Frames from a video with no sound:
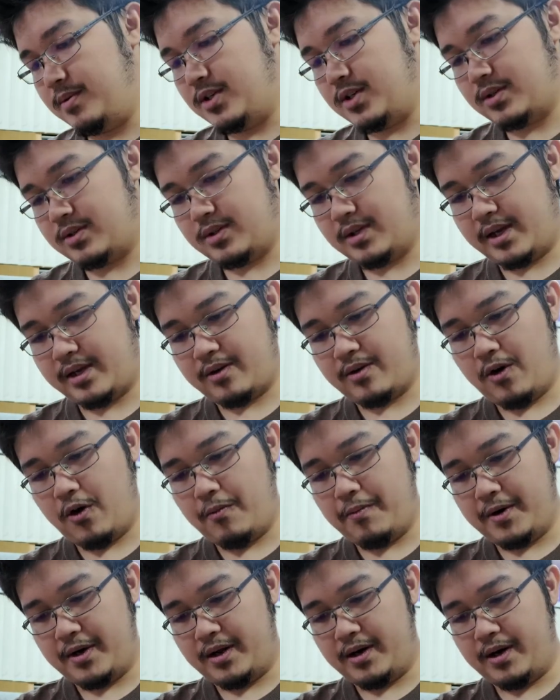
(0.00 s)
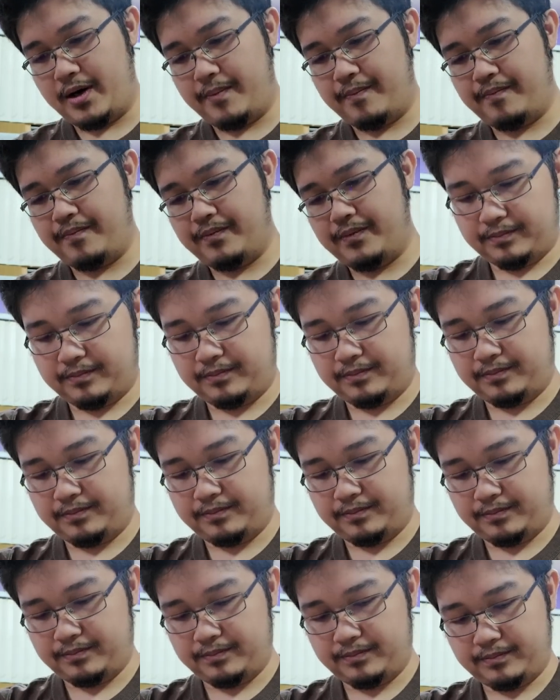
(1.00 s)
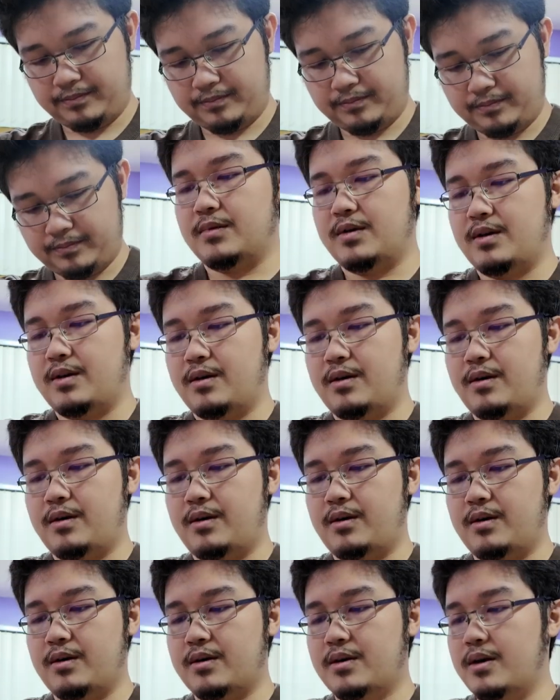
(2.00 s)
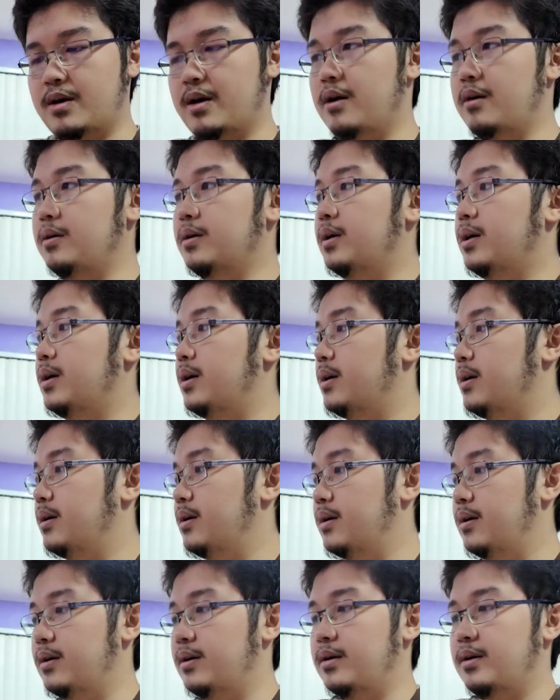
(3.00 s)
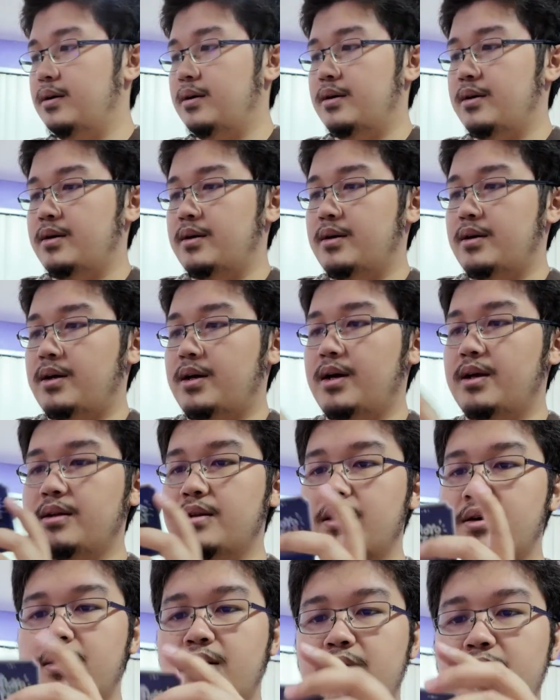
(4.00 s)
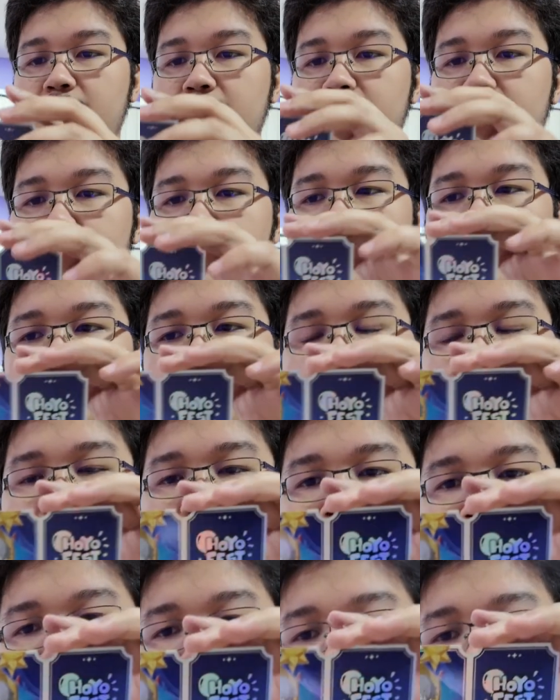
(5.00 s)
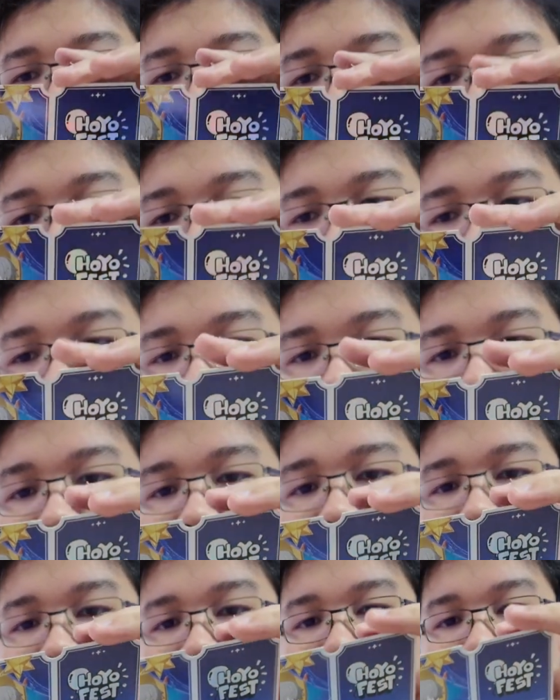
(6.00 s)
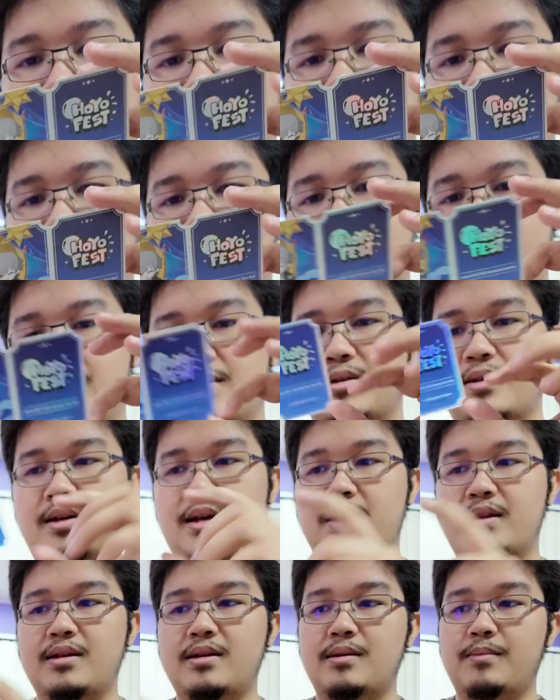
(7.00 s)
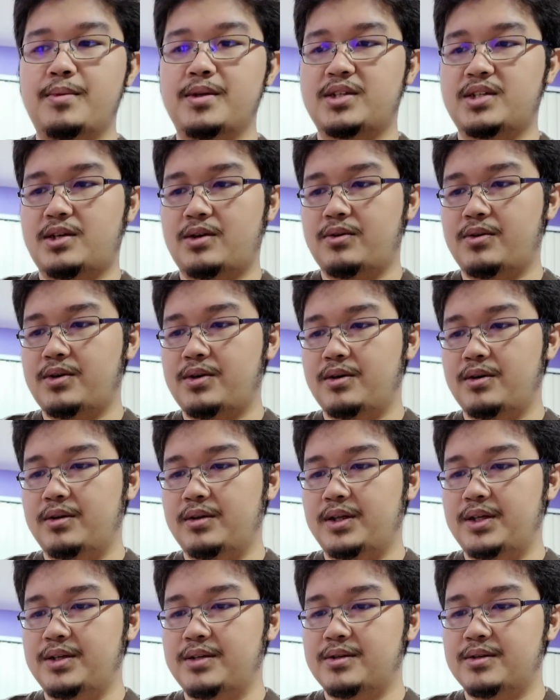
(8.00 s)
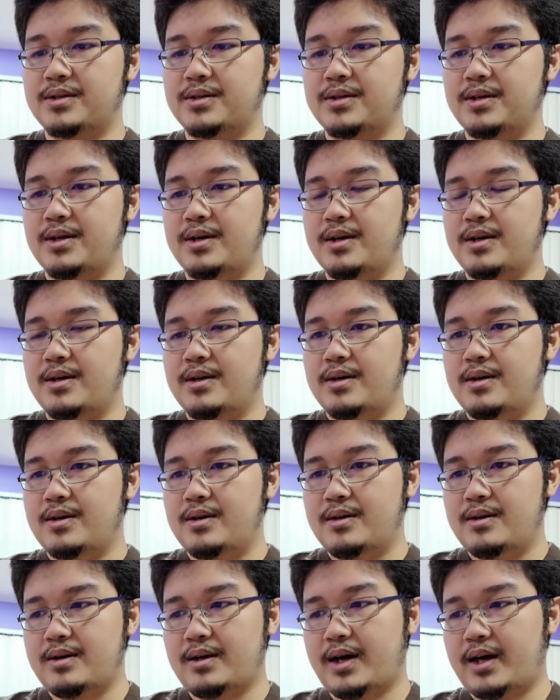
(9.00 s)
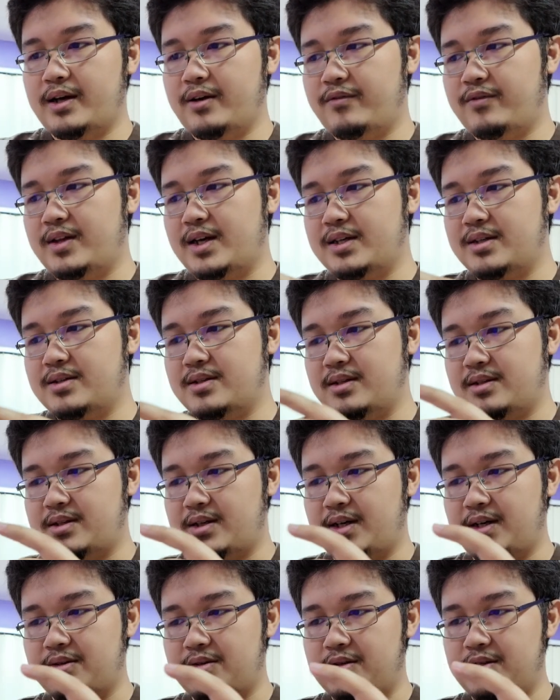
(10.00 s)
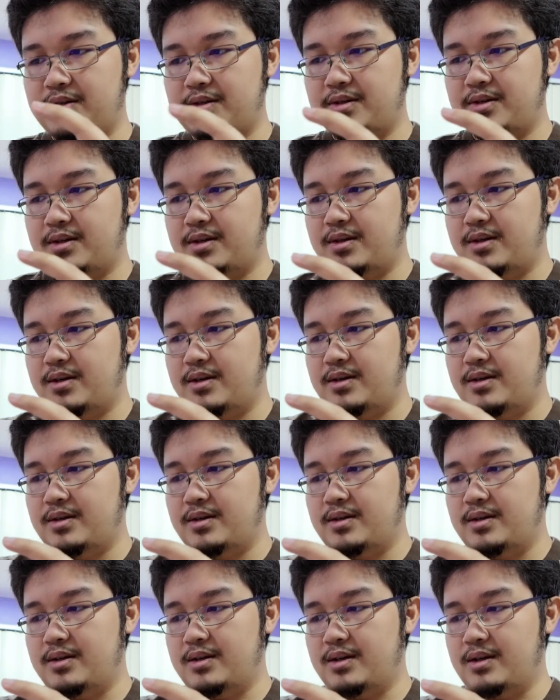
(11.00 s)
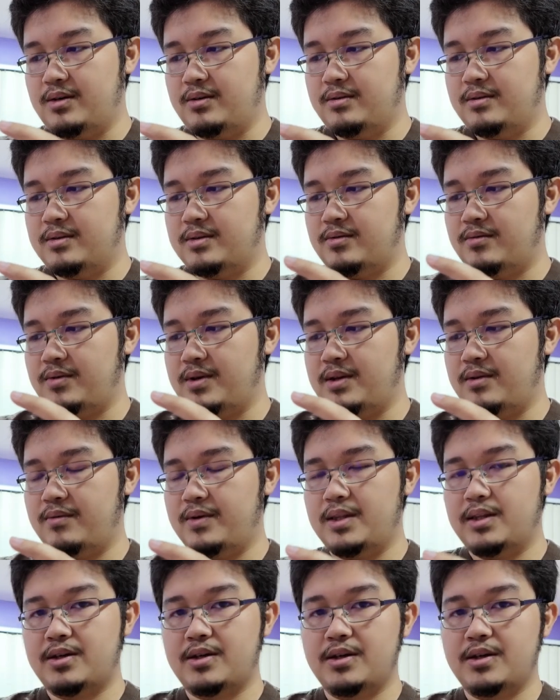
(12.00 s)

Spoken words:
me just like open it up. There you go. And there it is. It's like an actual ticket, honestly. And then the material is kind of nice to touch. You know, it's really, really